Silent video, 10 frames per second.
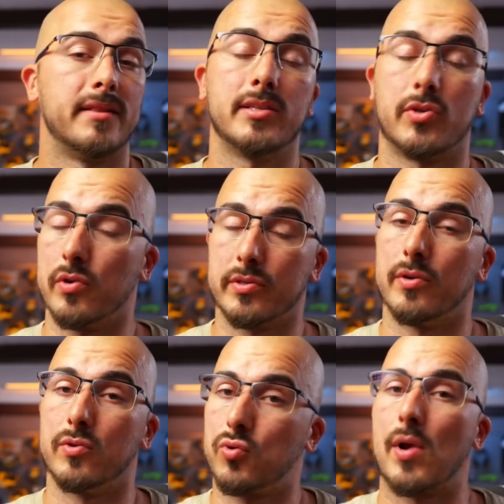these are
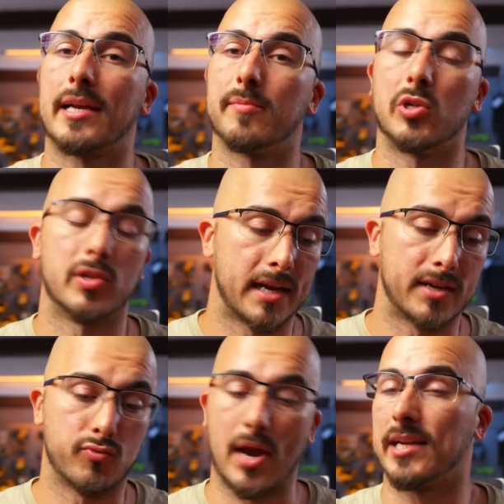also trackable
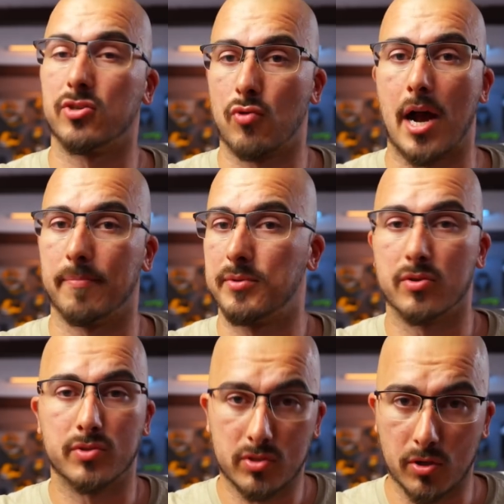and drag and drop,
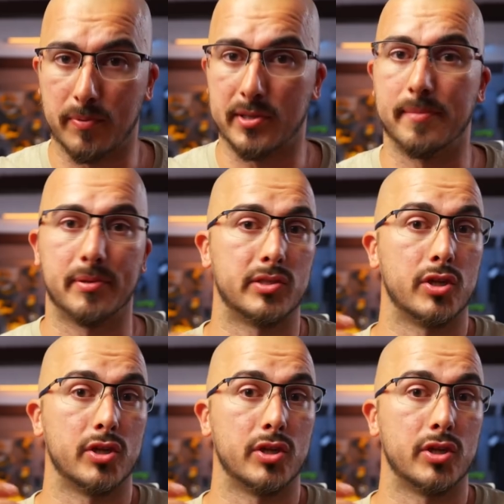so super simple to